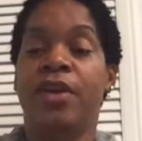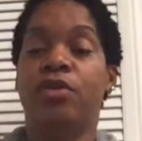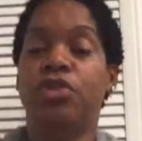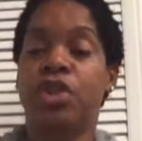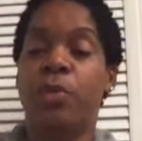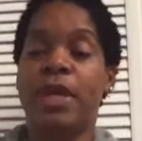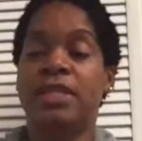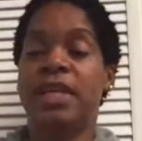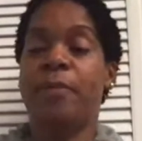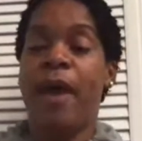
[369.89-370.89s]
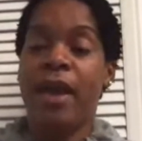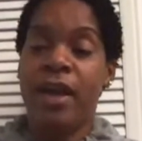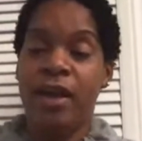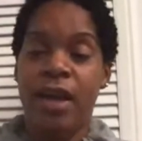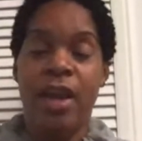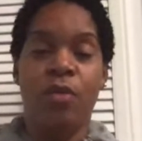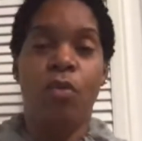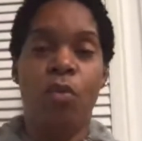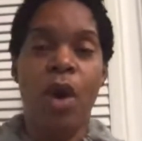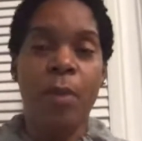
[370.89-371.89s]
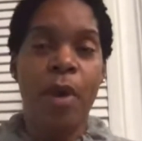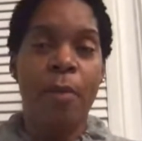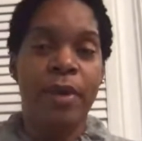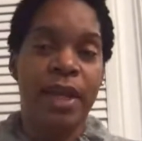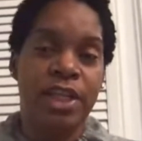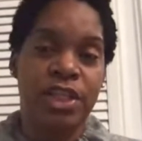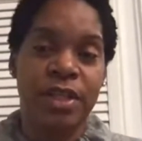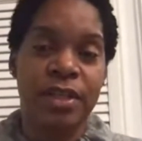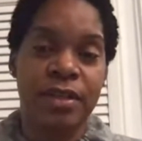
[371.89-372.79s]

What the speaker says: Usually we see pica in what population?